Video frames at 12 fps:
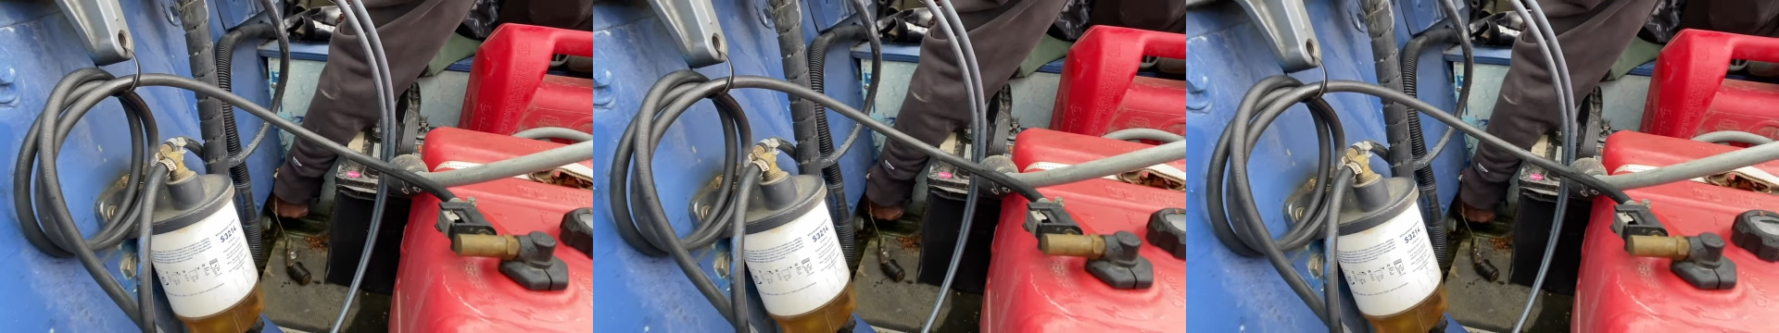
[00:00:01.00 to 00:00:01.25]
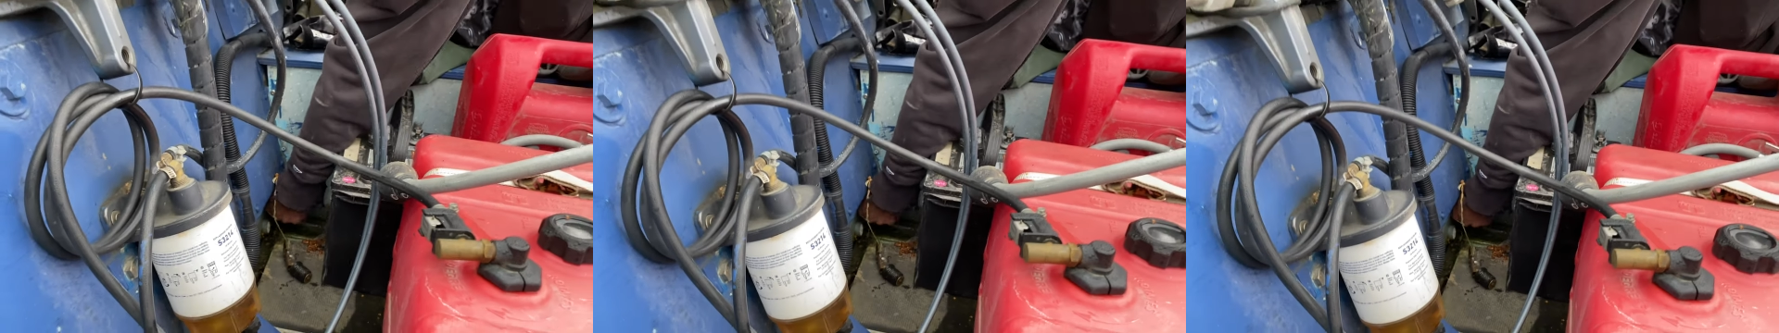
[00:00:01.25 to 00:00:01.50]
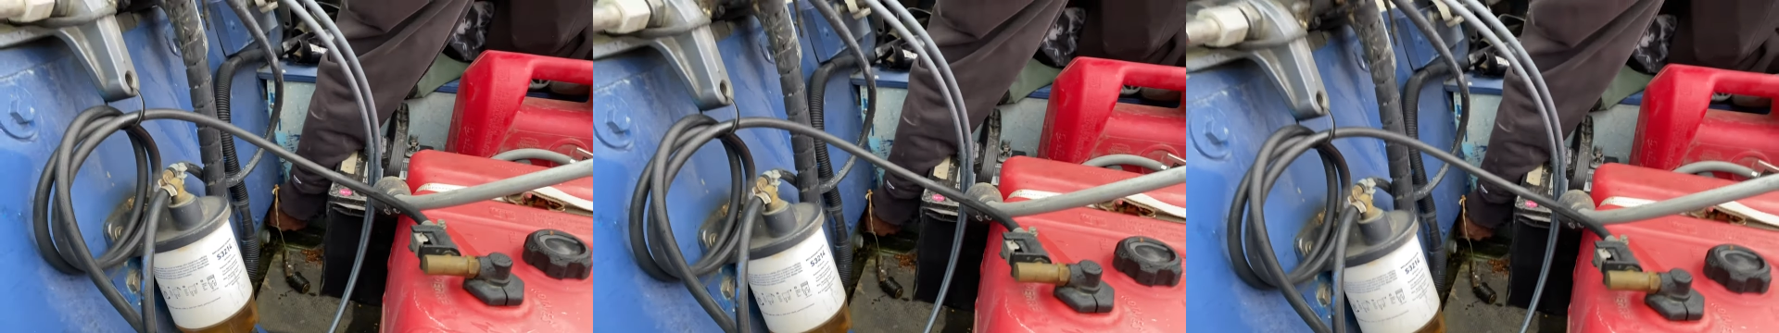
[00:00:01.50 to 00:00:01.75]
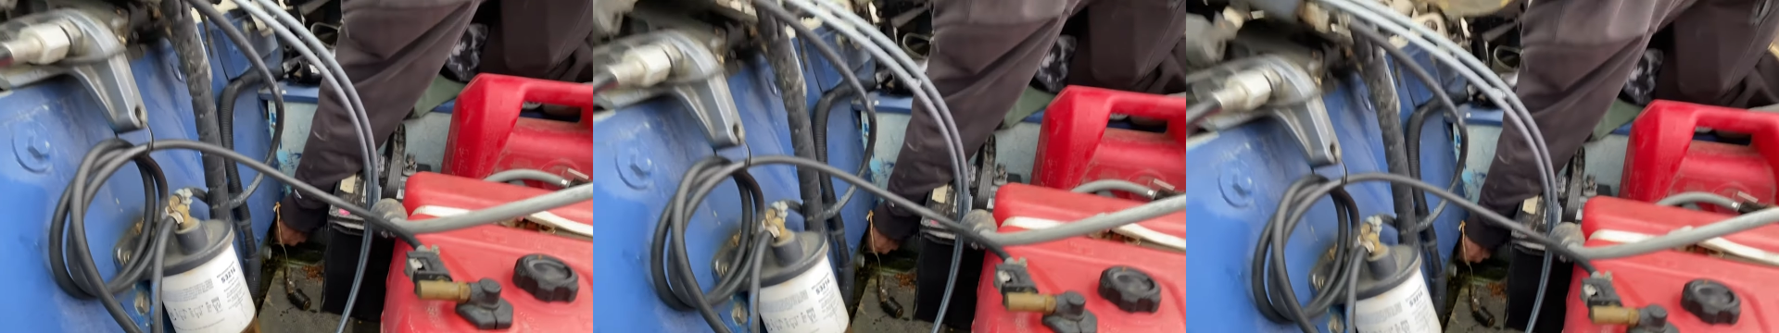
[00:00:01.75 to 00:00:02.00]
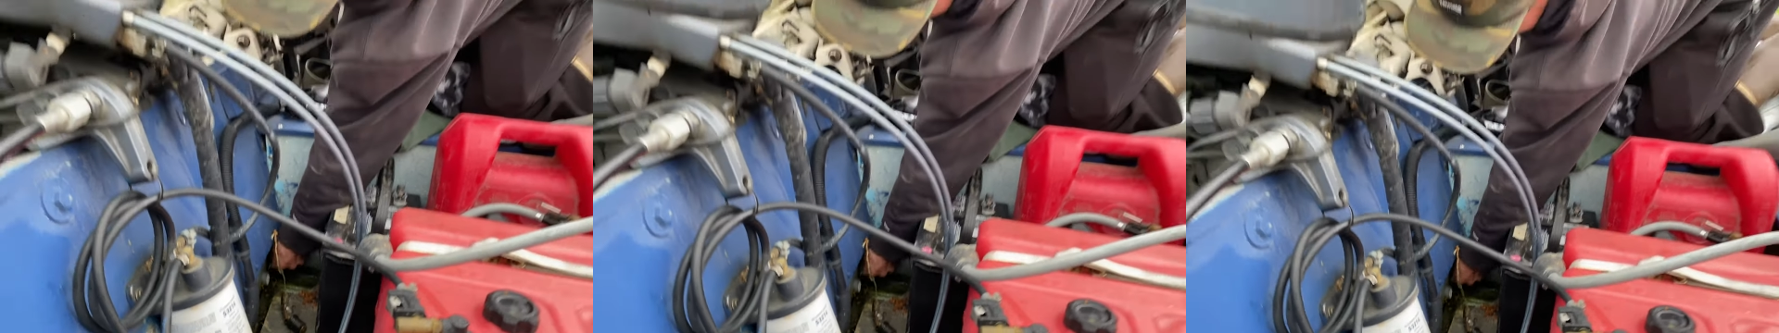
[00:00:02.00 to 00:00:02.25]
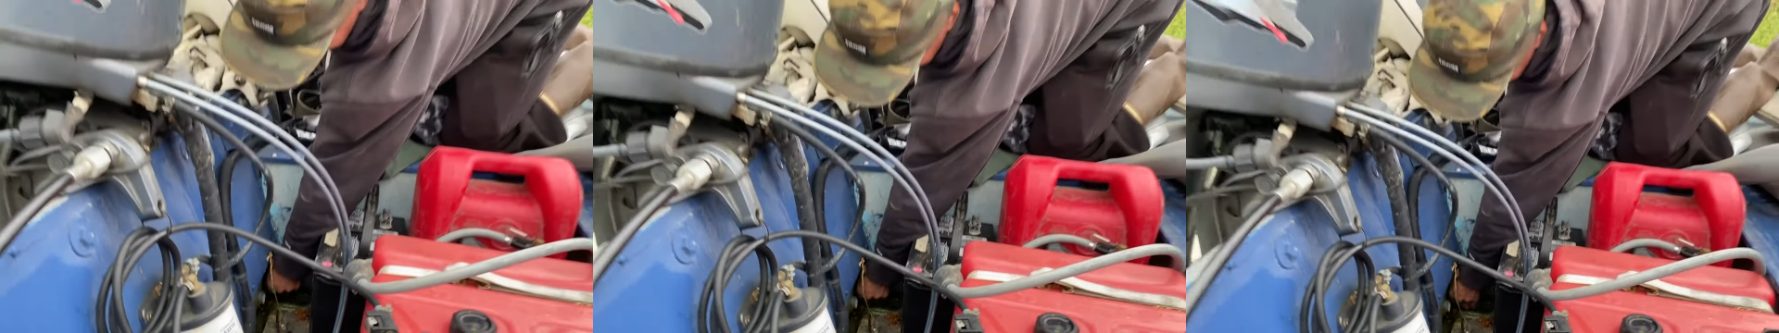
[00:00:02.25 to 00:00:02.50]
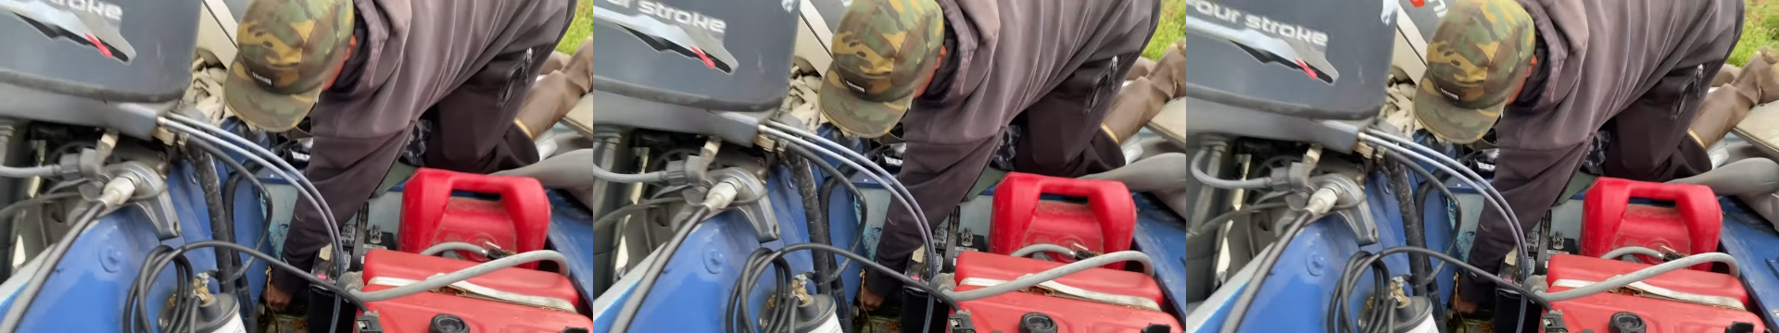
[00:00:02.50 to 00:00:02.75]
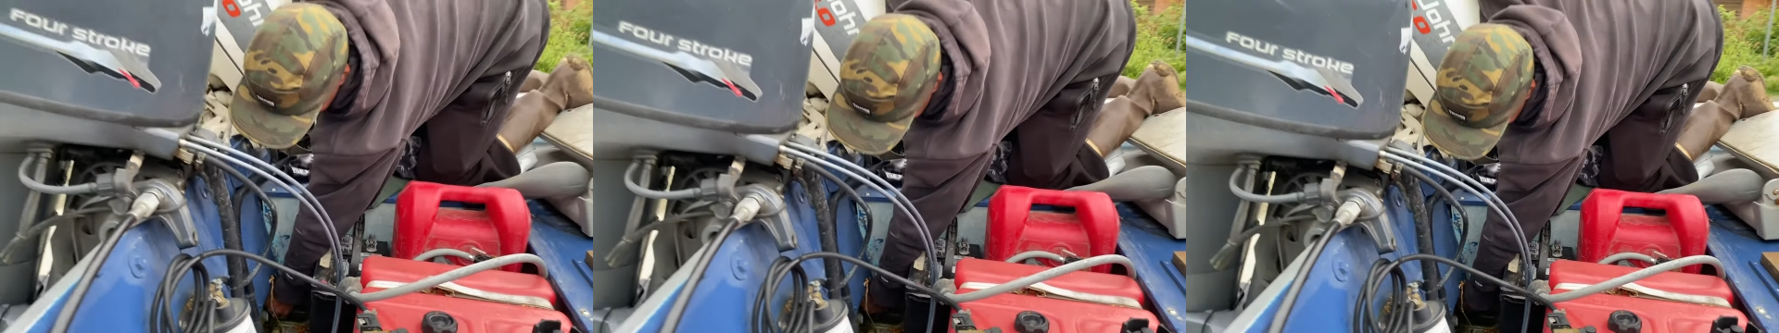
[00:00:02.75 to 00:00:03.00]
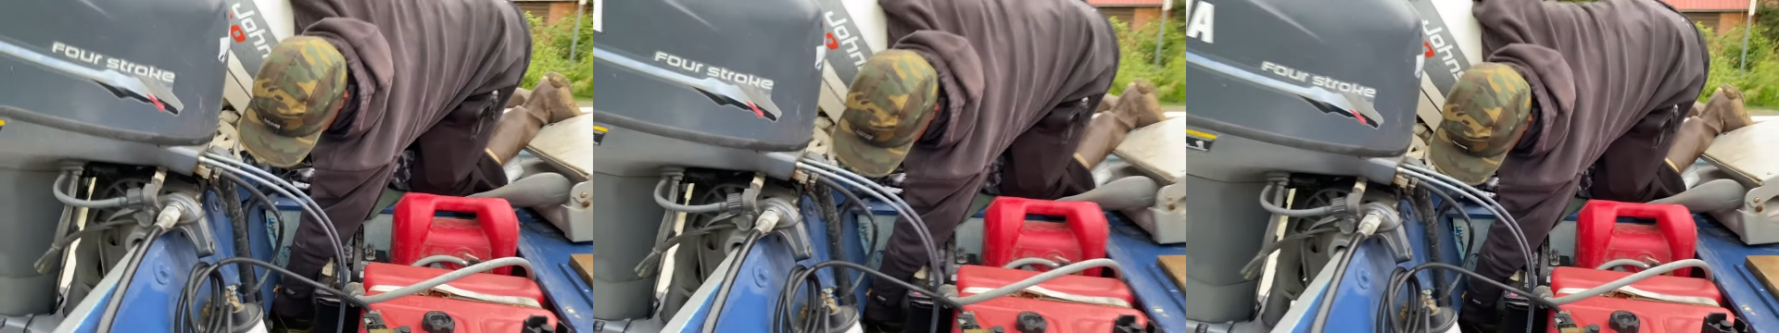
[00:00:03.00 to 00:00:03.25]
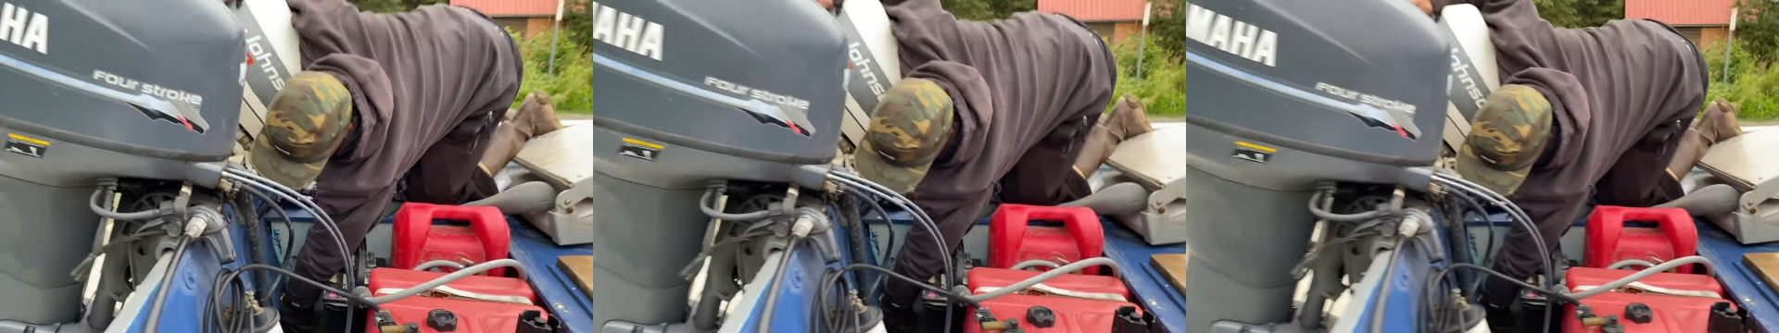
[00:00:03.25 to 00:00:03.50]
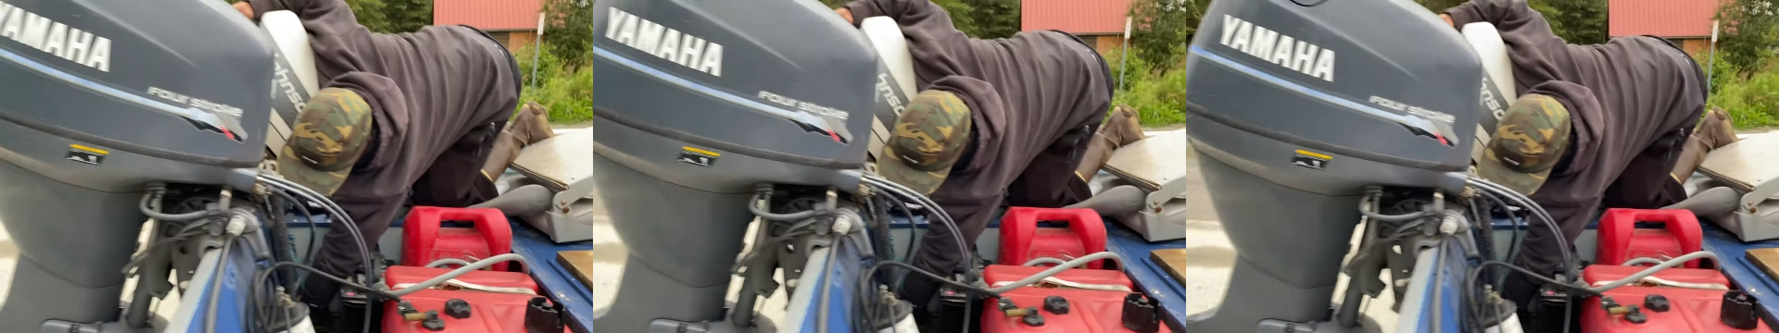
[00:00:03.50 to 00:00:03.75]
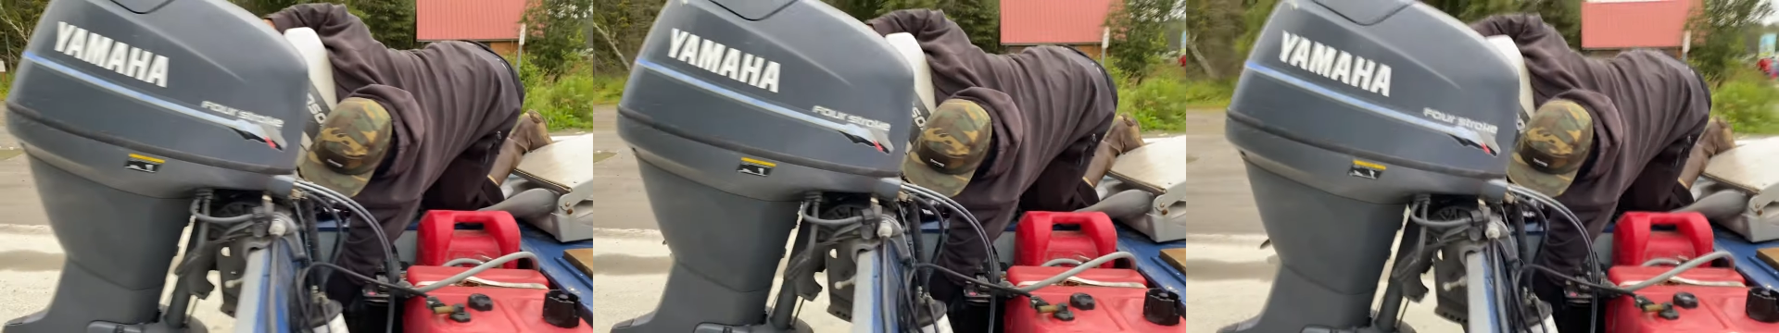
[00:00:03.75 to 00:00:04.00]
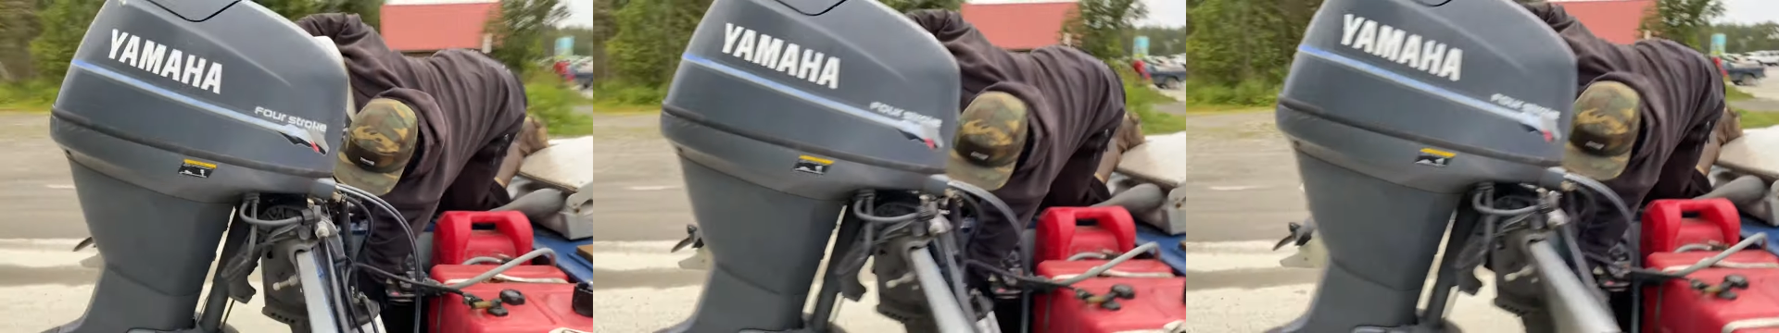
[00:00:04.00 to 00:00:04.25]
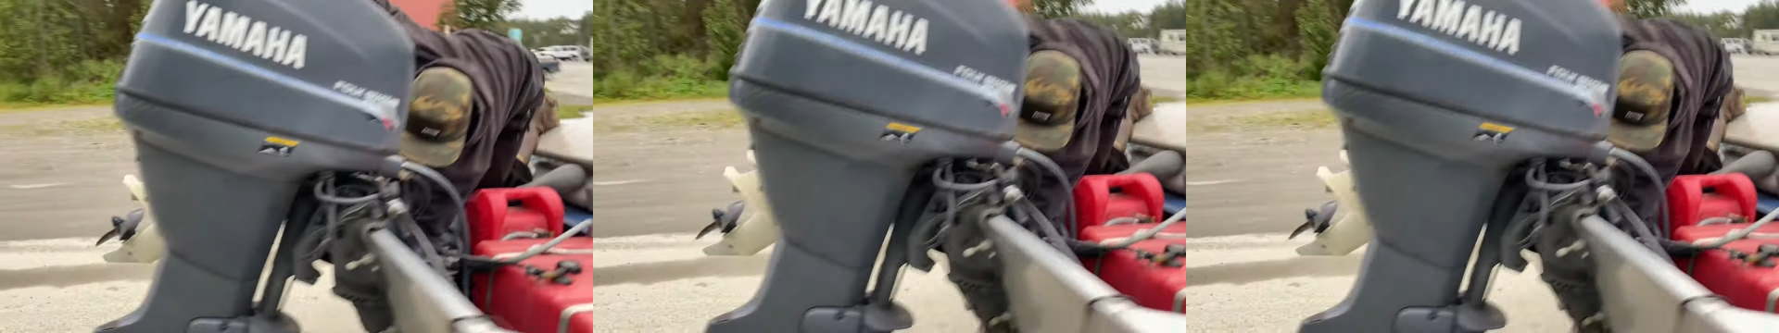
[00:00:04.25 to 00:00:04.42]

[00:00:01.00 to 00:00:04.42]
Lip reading: [unreadable: no face in view]